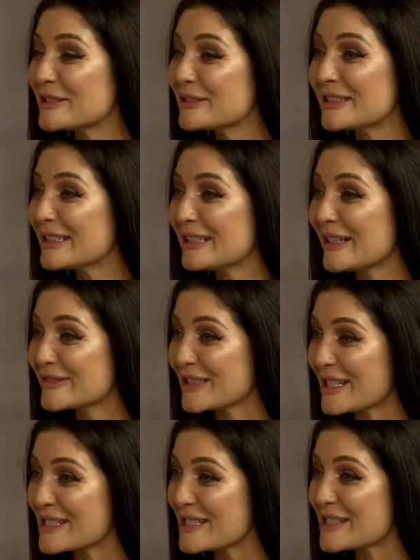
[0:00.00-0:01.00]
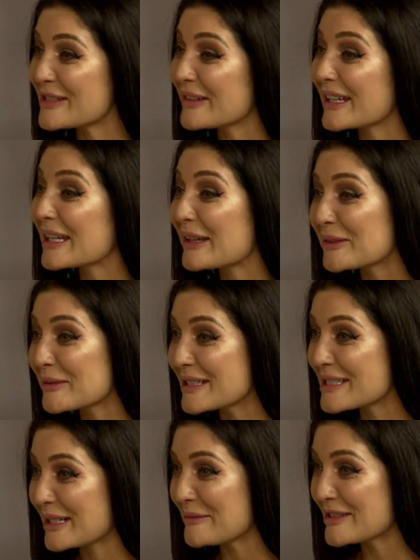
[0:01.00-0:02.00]
absolutely love chatting to you, and I cannot
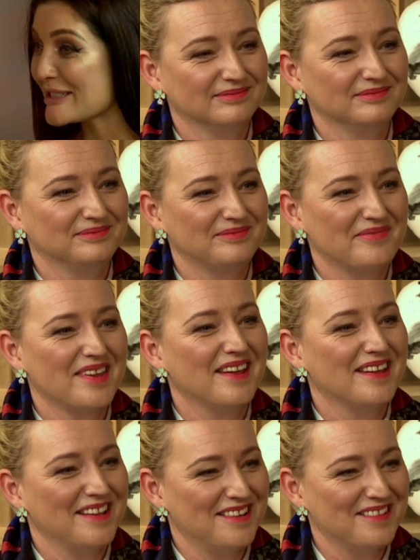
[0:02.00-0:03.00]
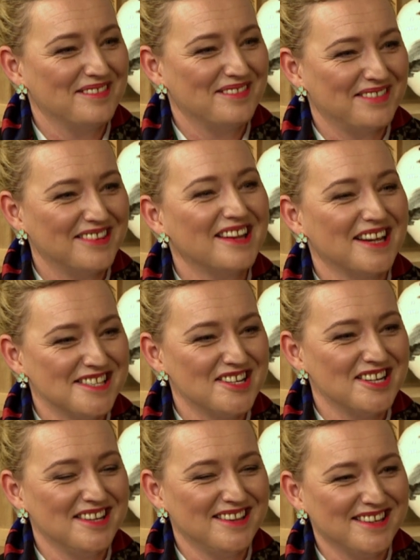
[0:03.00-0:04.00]
wait and see your gallery. Thank you so much for Thanks,
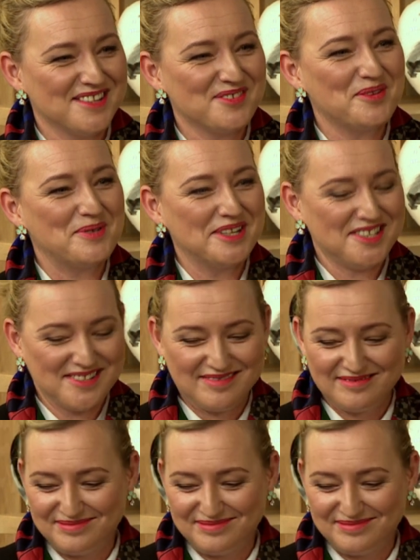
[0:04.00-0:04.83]
coming Jean, on the show. Thanks very much.